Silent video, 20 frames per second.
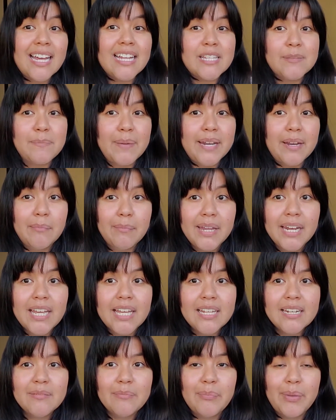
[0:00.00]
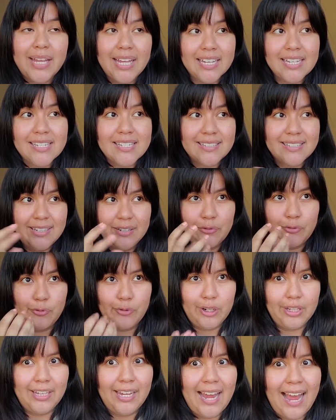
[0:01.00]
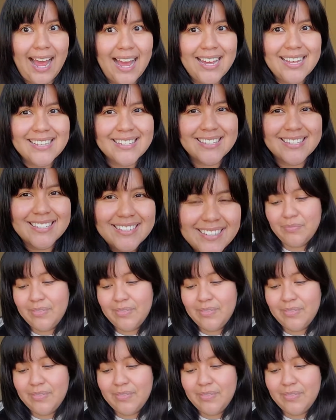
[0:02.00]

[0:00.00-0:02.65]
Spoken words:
been a minute, because it really has.